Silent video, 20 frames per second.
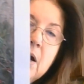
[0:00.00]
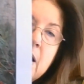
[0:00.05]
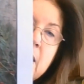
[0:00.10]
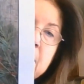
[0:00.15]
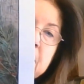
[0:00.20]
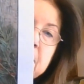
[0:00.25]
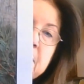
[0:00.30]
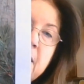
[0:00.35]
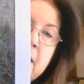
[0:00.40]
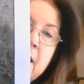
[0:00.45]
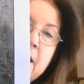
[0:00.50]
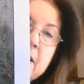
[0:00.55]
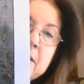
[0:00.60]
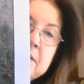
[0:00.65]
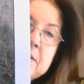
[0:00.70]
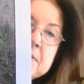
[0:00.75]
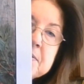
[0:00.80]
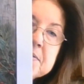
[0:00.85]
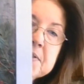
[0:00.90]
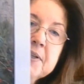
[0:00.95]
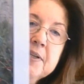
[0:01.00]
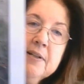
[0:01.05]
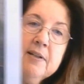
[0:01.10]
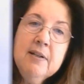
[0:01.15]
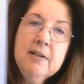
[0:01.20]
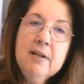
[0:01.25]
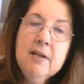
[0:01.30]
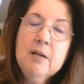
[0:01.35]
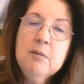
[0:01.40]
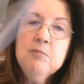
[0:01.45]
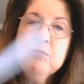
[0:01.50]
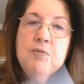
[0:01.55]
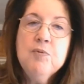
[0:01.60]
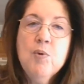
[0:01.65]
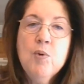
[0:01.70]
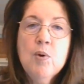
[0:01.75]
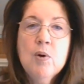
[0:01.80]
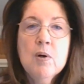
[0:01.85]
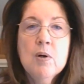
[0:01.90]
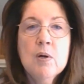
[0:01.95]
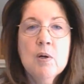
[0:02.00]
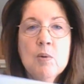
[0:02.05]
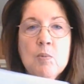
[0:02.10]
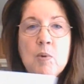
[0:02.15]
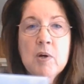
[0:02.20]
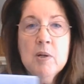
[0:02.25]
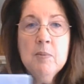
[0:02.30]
I had had this kitted up for one